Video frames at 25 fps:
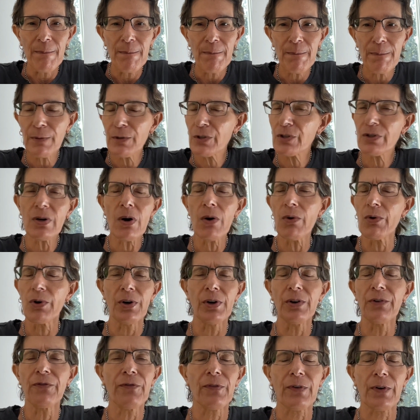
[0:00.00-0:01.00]
So
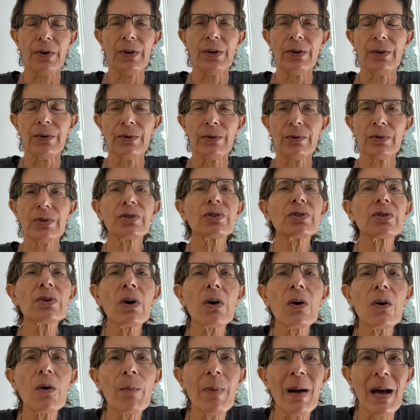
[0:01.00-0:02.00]
good for you,
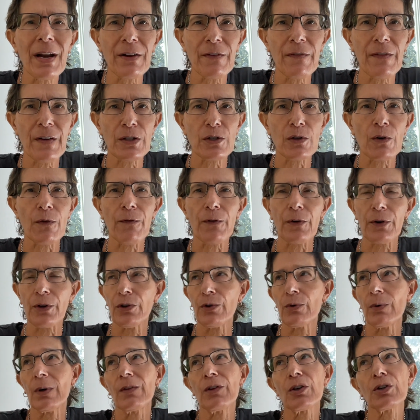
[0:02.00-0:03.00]
so beneficial for
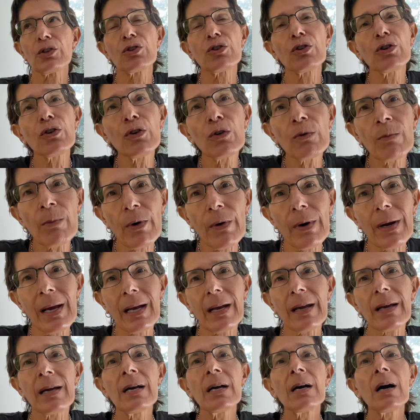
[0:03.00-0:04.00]
you. And the turmeric,
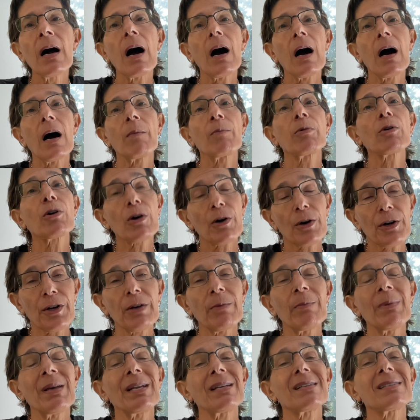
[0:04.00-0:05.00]

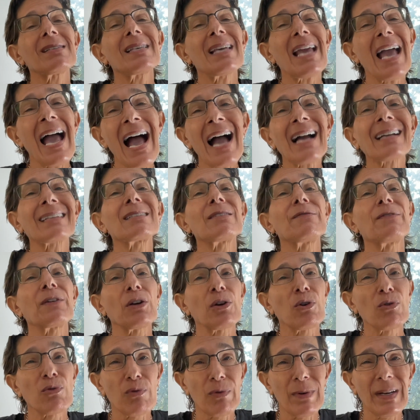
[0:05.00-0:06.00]
curcumin is the active
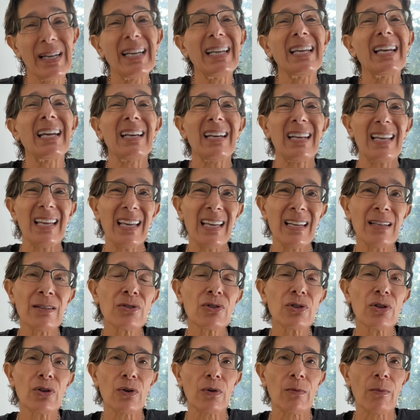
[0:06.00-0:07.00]
ingredient in
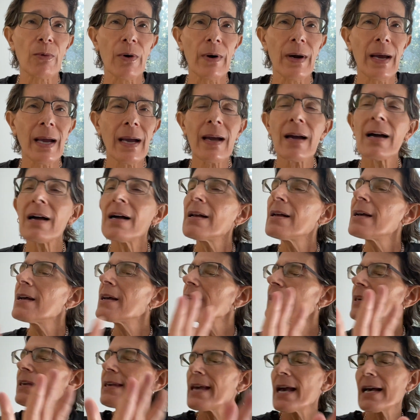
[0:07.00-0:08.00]
turmeric.
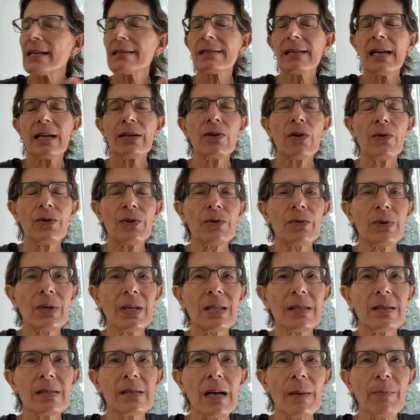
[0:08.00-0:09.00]
Yes, I know you can
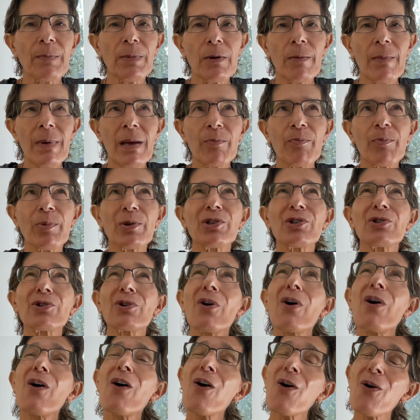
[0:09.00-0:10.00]
supplement, but you're
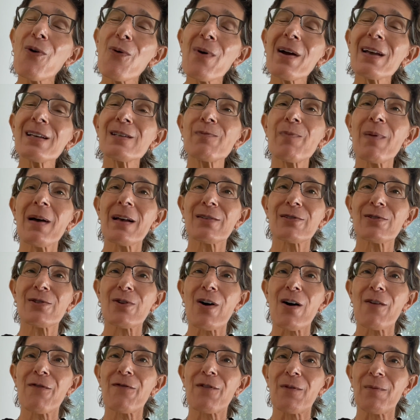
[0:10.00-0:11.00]
always best
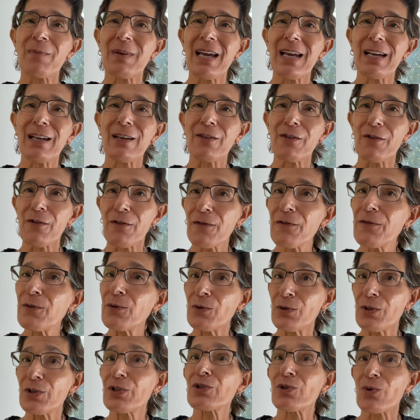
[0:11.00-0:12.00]
off from getting the
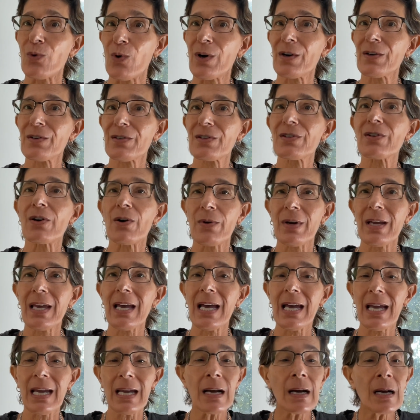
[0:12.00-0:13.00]
food source,
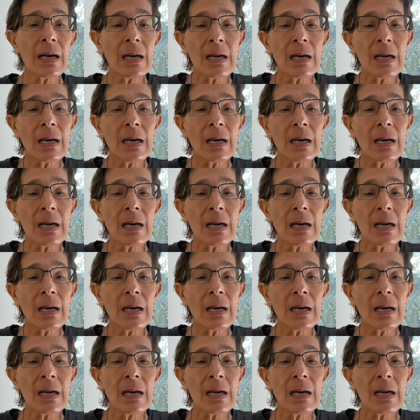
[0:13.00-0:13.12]
okay?